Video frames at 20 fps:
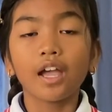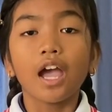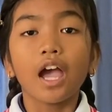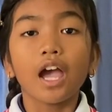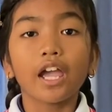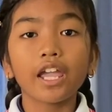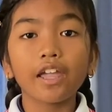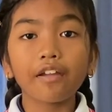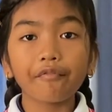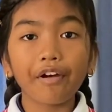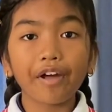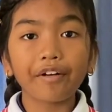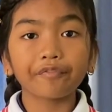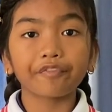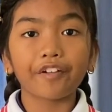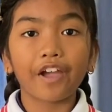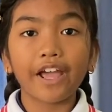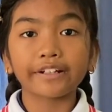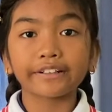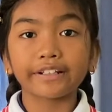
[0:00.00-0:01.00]
Even
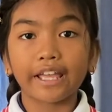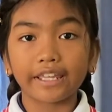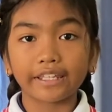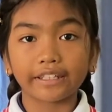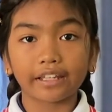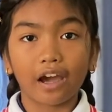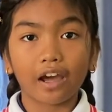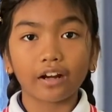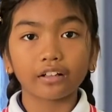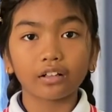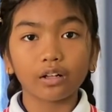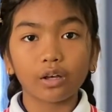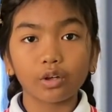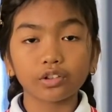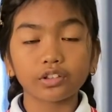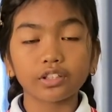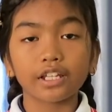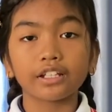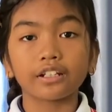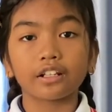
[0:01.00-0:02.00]
when they got
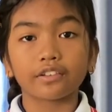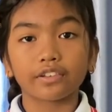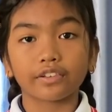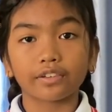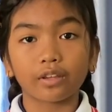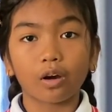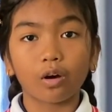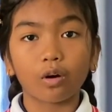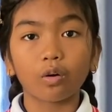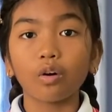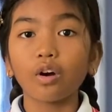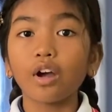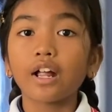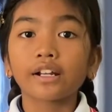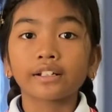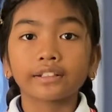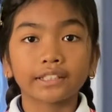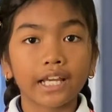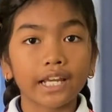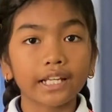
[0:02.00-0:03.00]
lost in the snow,
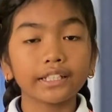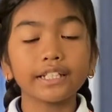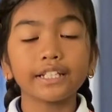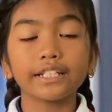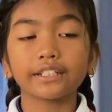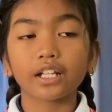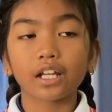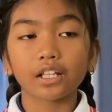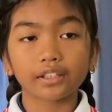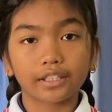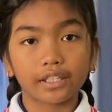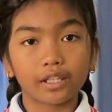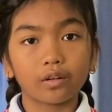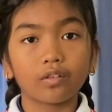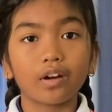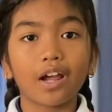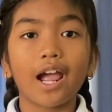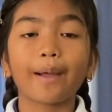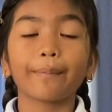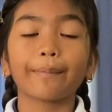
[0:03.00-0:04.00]
they did not
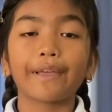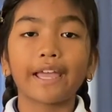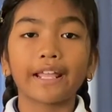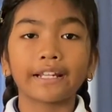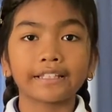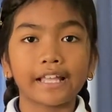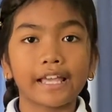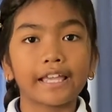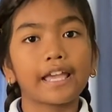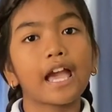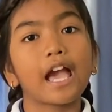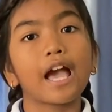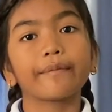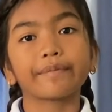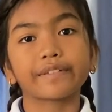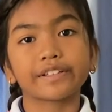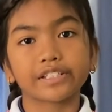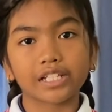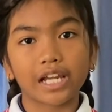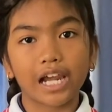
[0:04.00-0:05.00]
give up and they
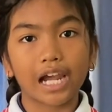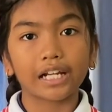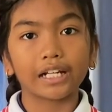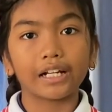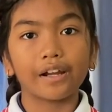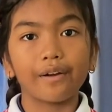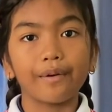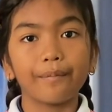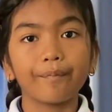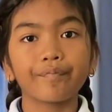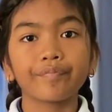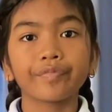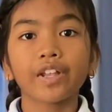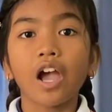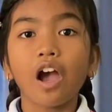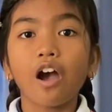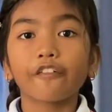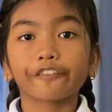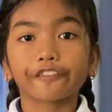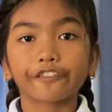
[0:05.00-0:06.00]
helped each other.
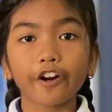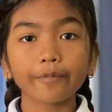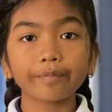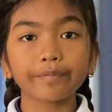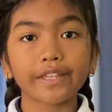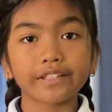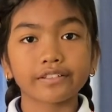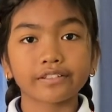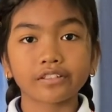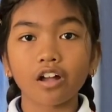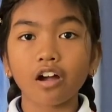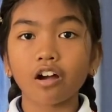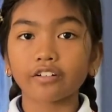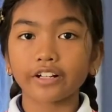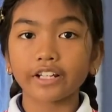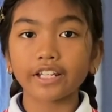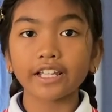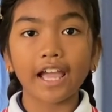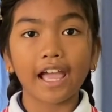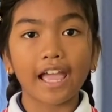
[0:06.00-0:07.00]
From this
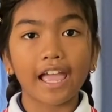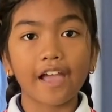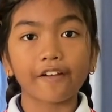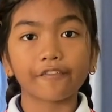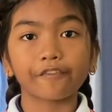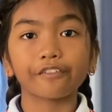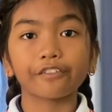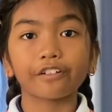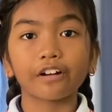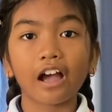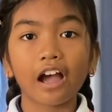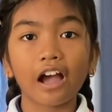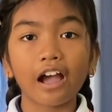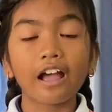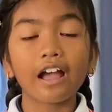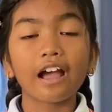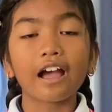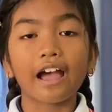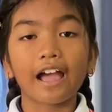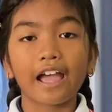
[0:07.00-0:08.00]
story, I have,
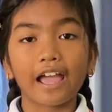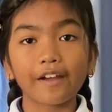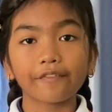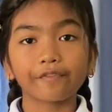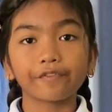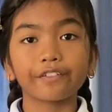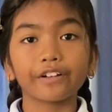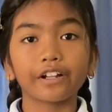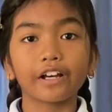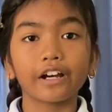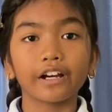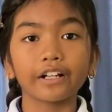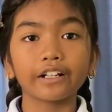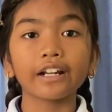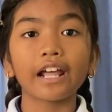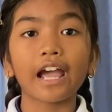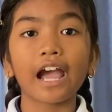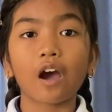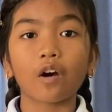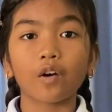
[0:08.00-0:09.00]
I have
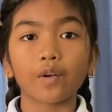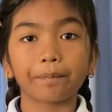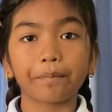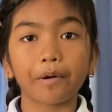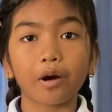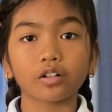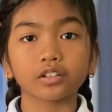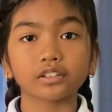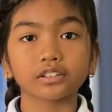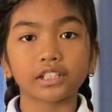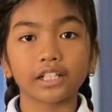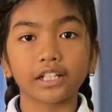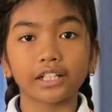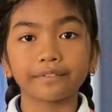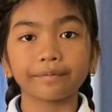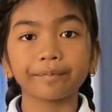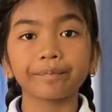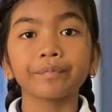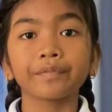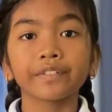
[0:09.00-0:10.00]
learned how
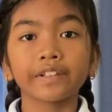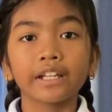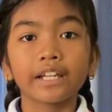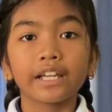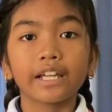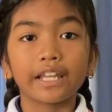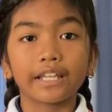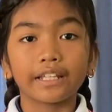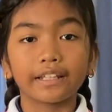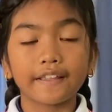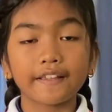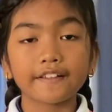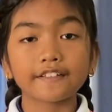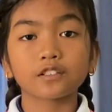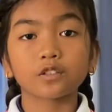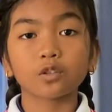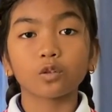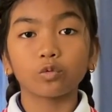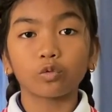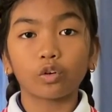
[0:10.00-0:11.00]
important it is
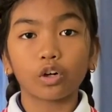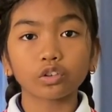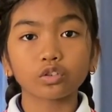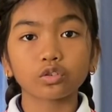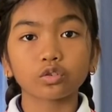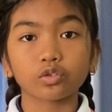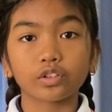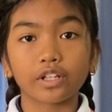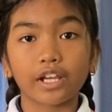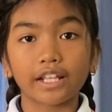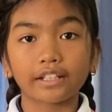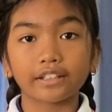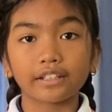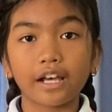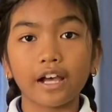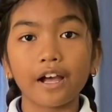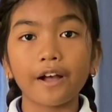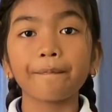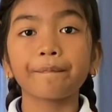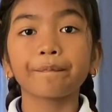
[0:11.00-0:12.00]
to work
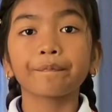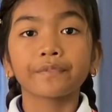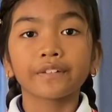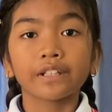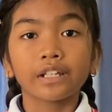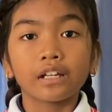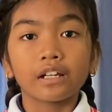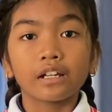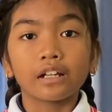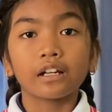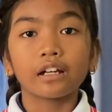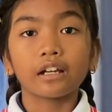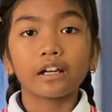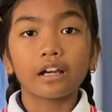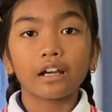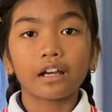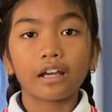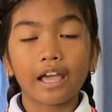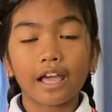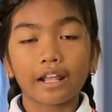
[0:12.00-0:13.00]
together
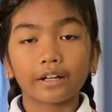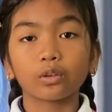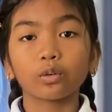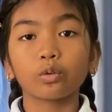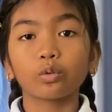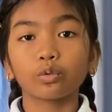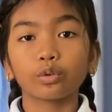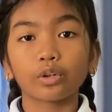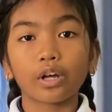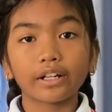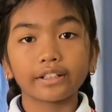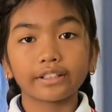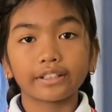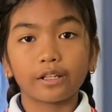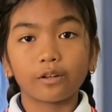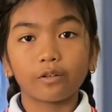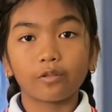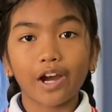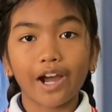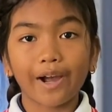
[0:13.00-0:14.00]
and do not
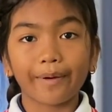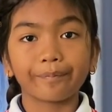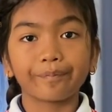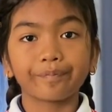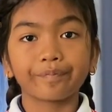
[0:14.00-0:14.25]
give up.